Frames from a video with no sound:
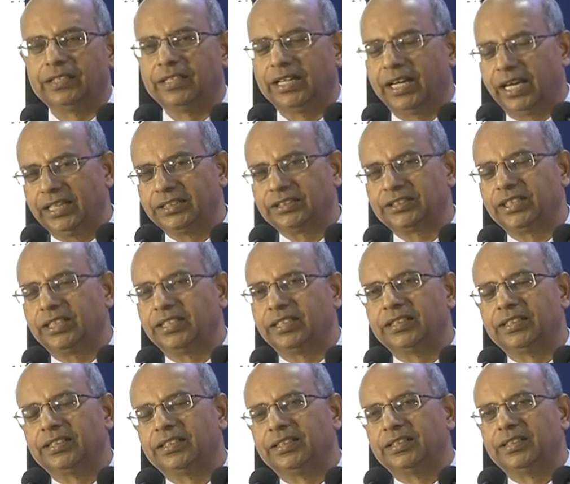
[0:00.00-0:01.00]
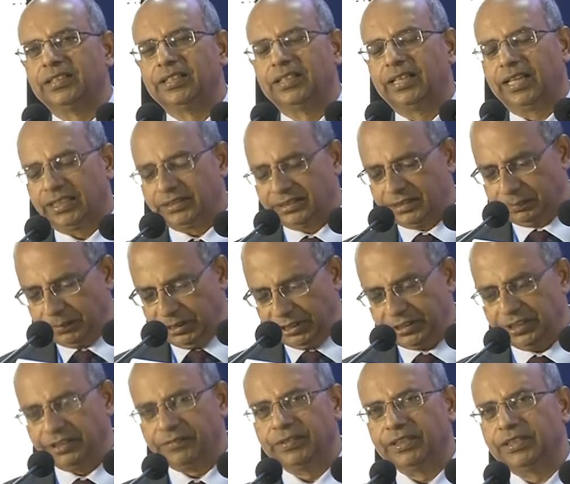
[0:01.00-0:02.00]
has the
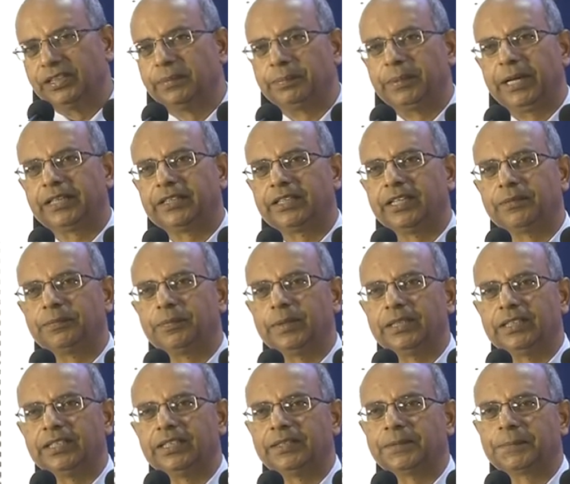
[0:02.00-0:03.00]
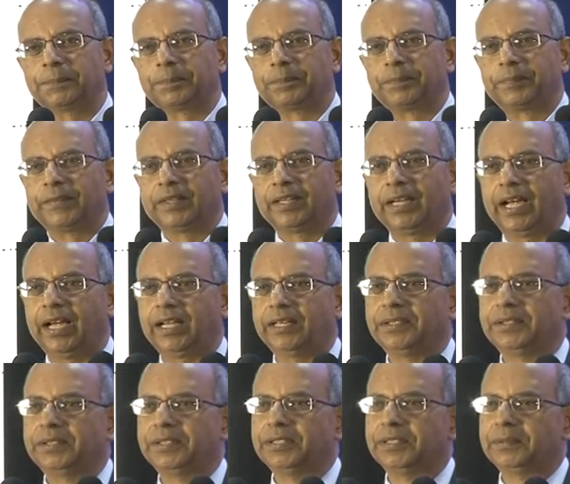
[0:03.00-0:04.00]
meeting with the pregnant mother
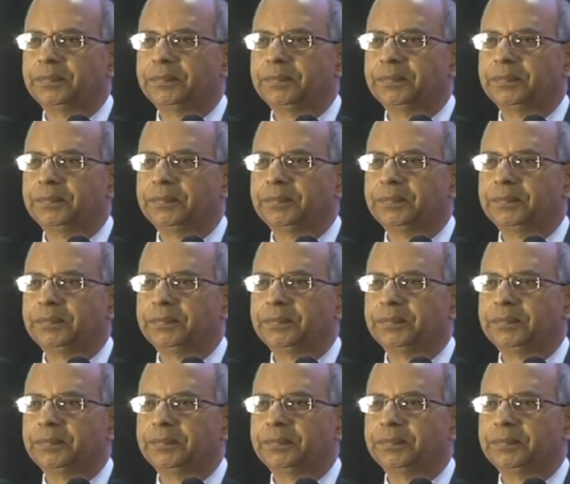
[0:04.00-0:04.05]
and